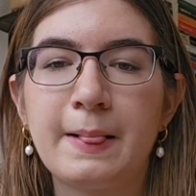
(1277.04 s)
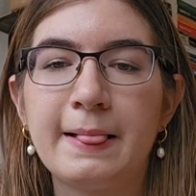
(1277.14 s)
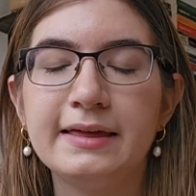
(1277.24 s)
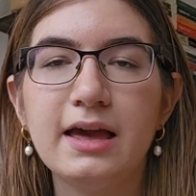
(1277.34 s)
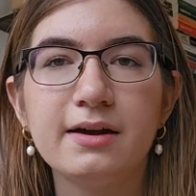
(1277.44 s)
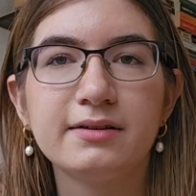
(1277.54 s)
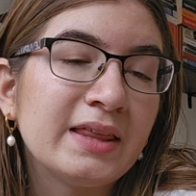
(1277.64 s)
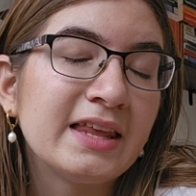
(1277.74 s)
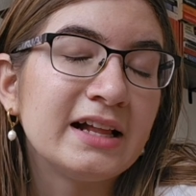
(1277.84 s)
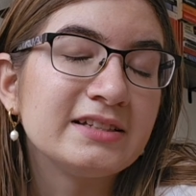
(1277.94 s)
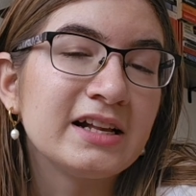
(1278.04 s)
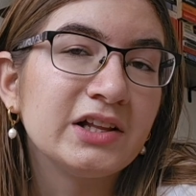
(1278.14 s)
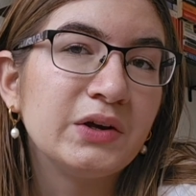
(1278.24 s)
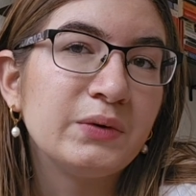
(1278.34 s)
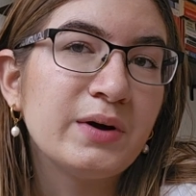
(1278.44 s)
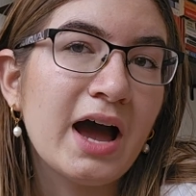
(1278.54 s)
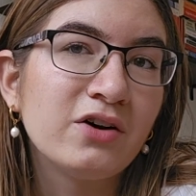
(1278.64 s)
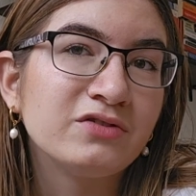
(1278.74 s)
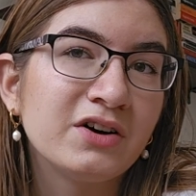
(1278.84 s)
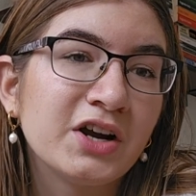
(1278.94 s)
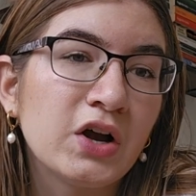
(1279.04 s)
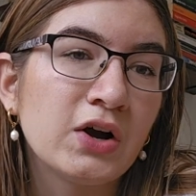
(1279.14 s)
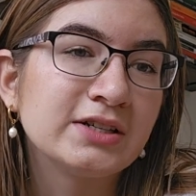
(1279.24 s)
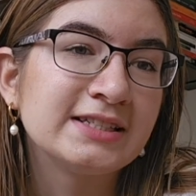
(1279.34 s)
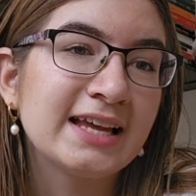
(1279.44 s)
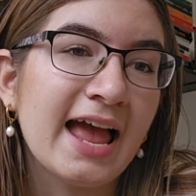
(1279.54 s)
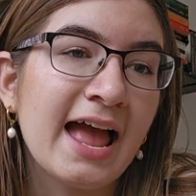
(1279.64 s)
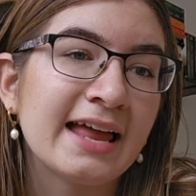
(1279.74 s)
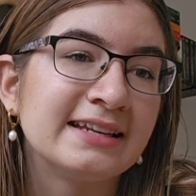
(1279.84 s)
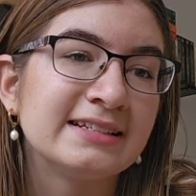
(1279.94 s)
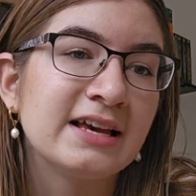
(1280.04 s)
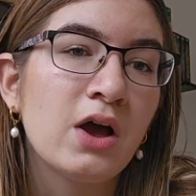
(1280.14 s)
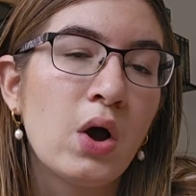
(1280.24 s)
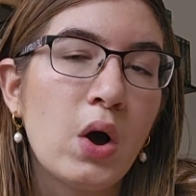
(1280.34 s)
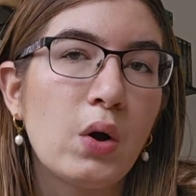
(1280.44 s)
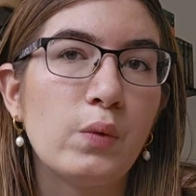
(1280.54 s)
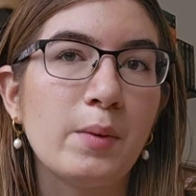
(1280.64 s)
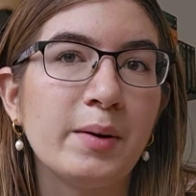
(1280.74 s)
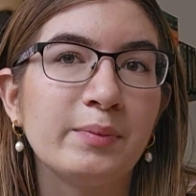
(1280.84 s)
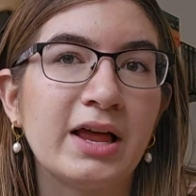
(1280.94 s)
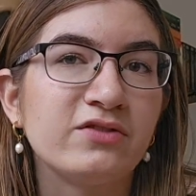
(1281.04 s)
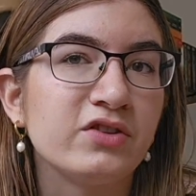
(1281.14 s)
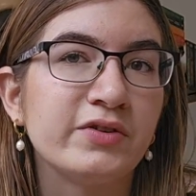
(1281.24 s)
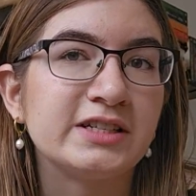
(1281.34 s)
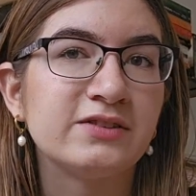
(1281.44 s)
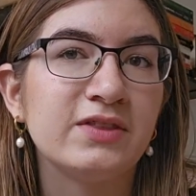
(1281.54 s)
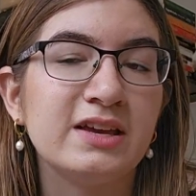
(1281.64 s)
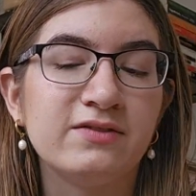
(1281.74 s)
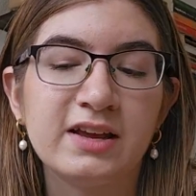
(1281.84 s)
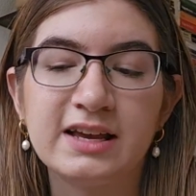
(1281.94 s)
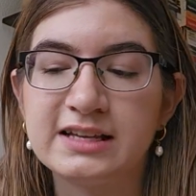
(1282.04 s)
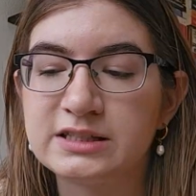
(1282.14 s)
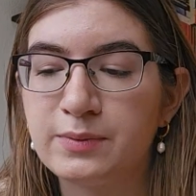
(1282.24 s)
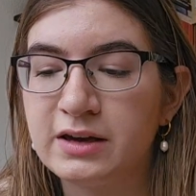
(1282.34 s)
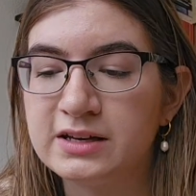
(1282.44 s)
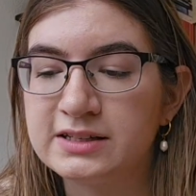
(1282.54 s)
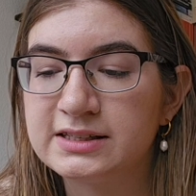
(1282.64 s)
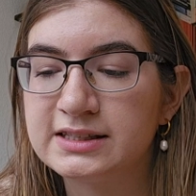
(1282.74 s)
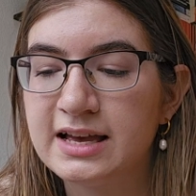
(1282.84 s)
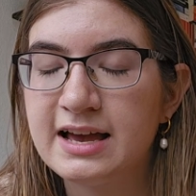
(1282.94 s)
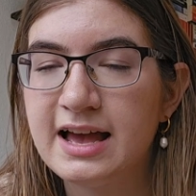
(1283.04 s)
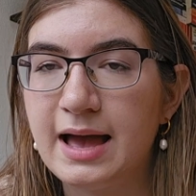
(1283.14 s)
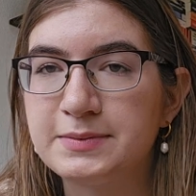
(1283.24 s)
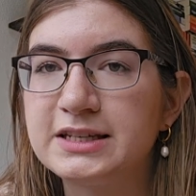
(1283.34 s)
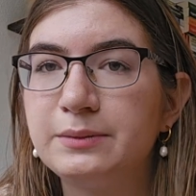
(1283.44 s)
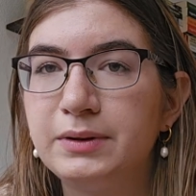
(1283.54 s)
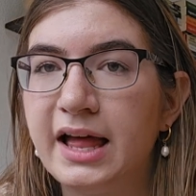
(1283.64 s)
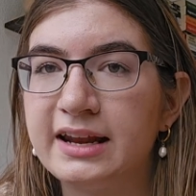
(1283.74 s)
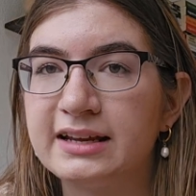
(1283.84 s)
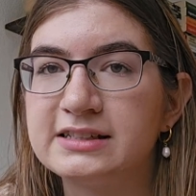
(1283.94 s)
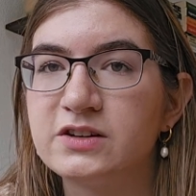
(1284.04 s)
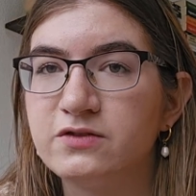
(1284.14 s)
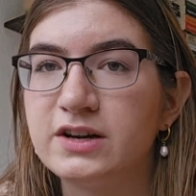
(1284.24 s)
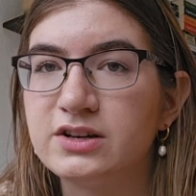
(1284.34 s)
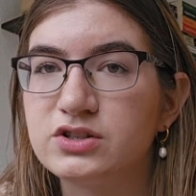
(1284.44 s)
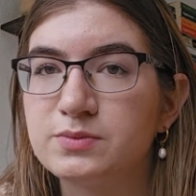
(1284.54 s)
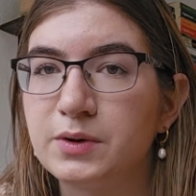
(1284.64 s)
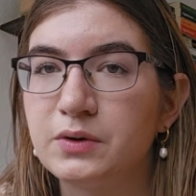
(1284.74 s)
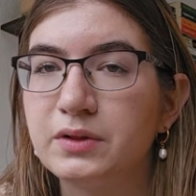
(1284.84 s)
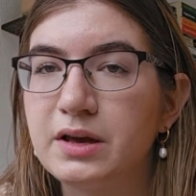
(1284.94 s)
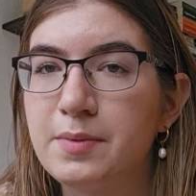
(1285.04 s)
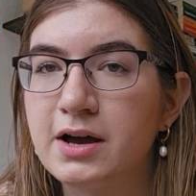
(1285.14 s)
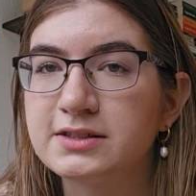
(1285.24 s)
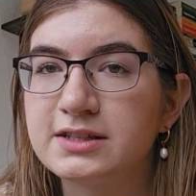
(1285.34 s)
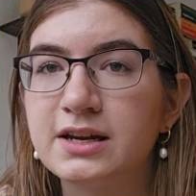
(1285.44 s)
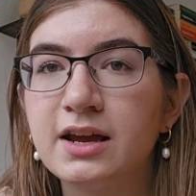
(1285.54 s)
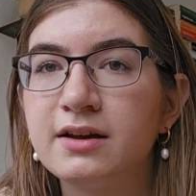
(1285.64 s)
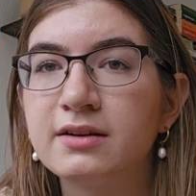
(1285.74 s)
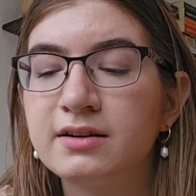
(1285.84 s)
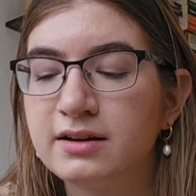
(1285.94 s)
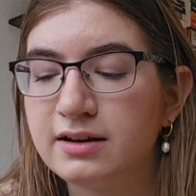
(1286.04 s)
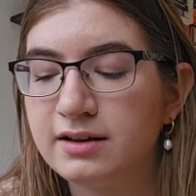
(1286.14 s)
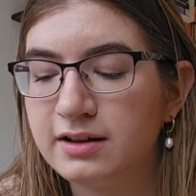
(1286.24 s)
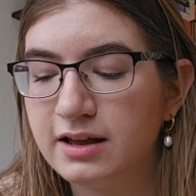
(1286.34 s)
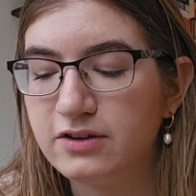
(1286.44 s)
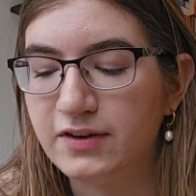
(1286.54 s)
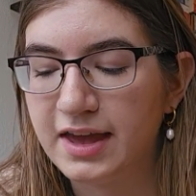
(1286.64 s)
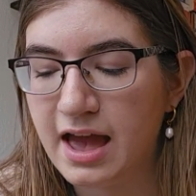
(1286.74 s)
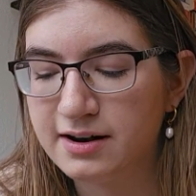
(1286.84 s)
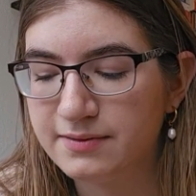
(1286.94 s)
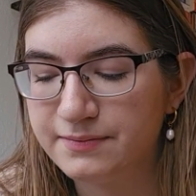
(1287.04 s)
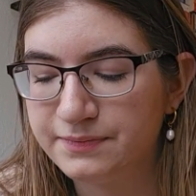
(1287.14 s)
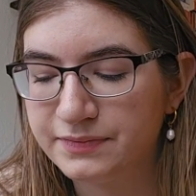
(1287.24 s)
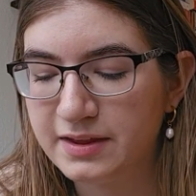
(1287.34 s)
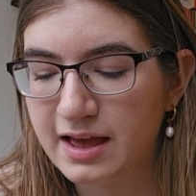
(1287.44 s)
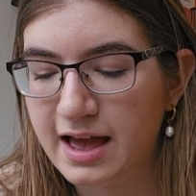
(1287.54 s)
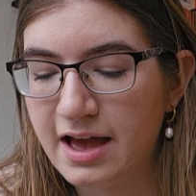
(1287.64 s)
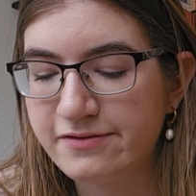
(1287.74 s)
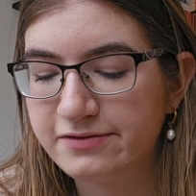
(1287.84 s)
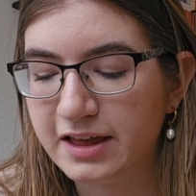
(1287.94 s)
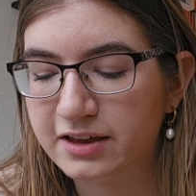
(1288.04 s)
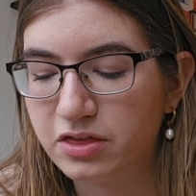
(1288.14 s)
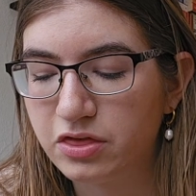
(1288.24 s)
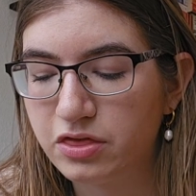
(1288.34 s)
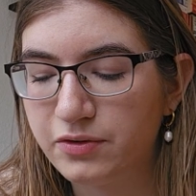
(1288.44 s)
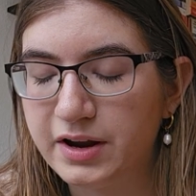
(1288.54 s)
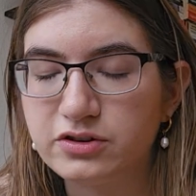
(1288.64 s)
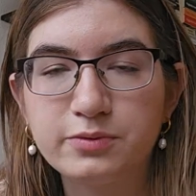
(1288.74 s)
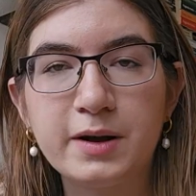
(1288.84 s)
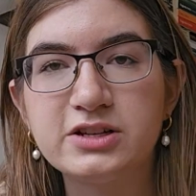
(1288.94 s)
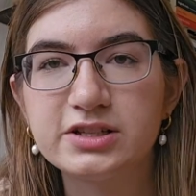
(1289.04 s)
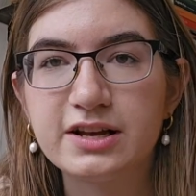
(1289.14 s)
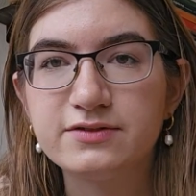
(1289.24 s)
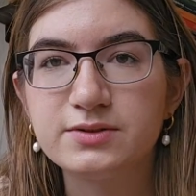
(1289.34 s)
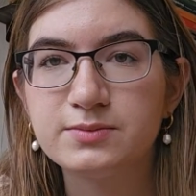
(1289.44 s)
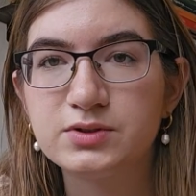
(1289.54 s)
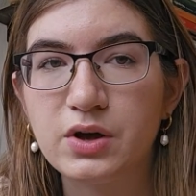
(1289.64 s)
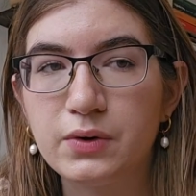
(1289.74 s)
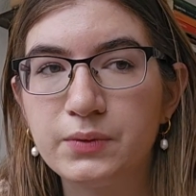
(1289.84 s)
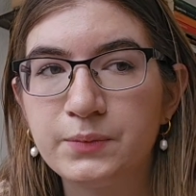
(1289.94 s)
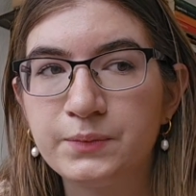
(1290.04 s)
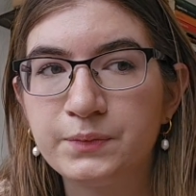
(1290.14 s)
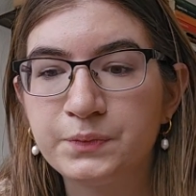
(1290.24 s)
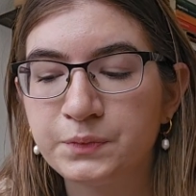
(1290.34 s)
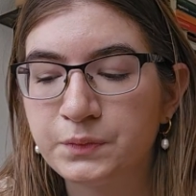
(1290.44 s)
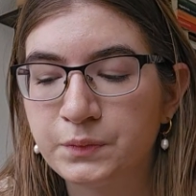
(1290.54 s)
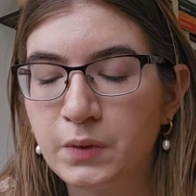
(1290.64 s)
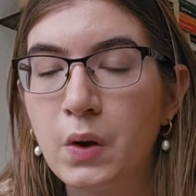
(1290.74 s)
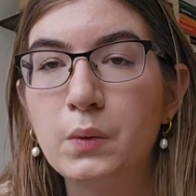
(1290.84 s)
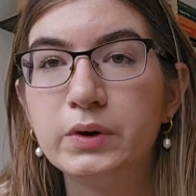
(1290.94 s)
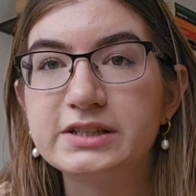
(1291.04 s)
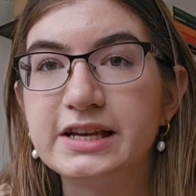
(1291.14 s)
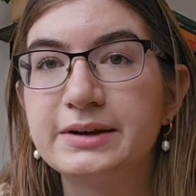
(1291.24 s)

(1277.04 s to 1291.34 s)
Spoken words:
yeah, and then I'll tell you how far I got and what my plan for the rest of the evening is, because I'm still planning to finish Magnolia Parks today, if I can. I have like 300 pages left, so we'll see.